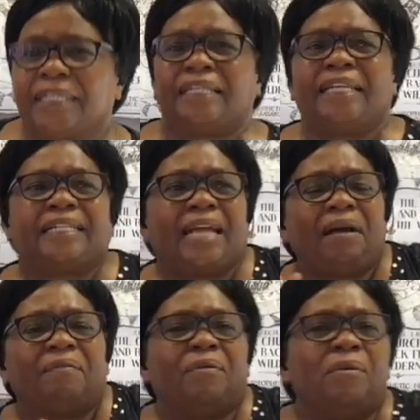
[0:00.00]
The
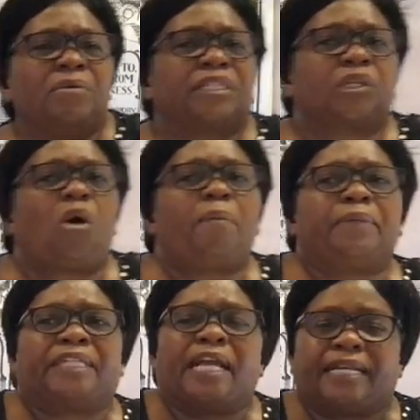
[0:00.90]
devil's
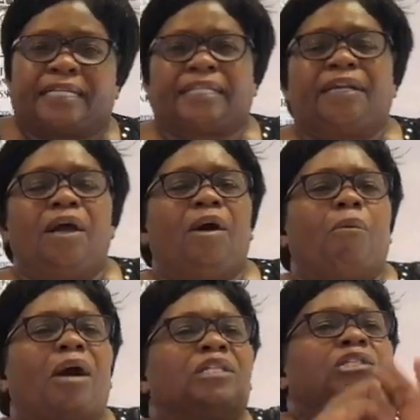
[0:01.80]
object
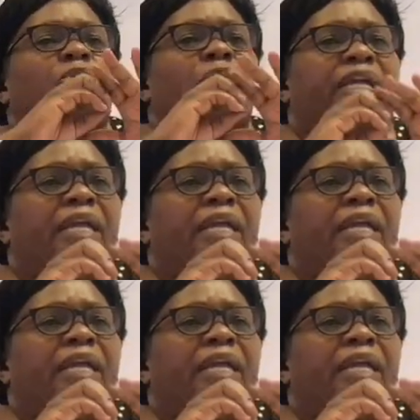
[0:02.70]
was to